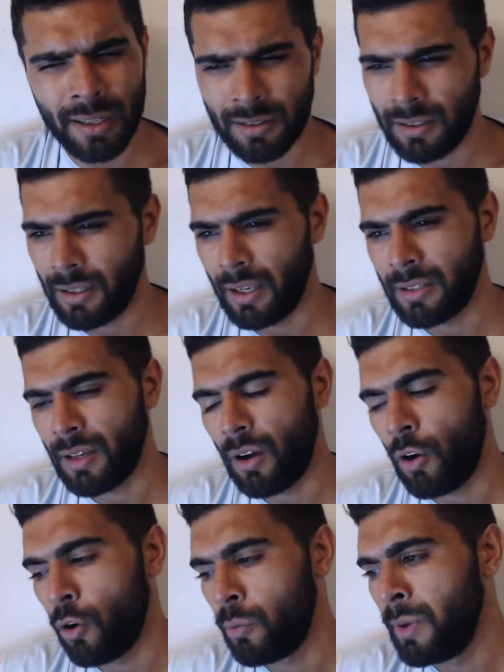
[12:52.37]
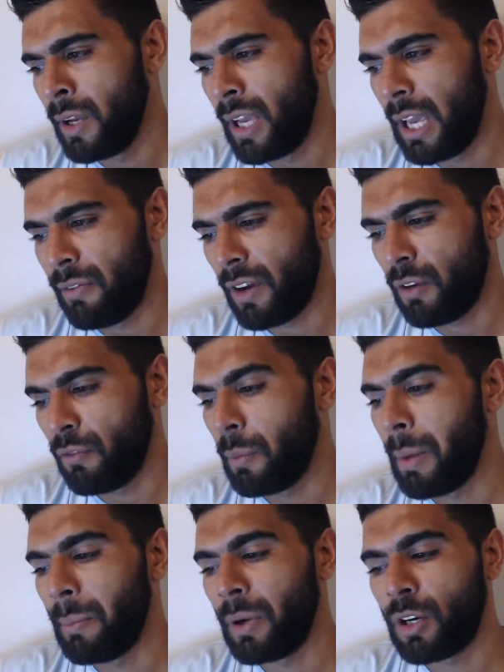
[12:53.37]
I think it is at home, if I can
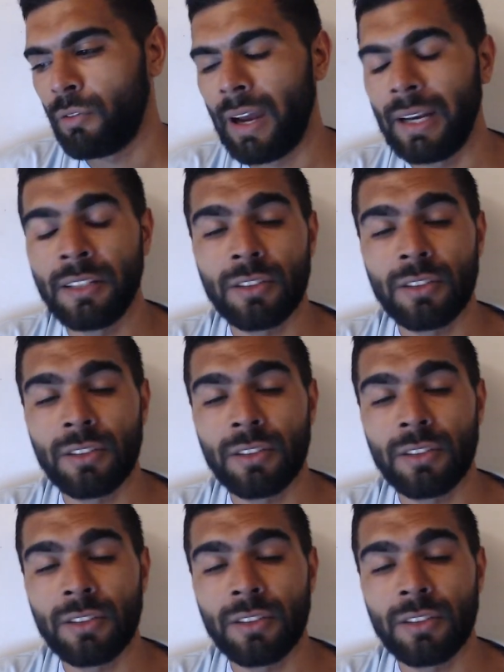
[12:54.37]
remember correctly.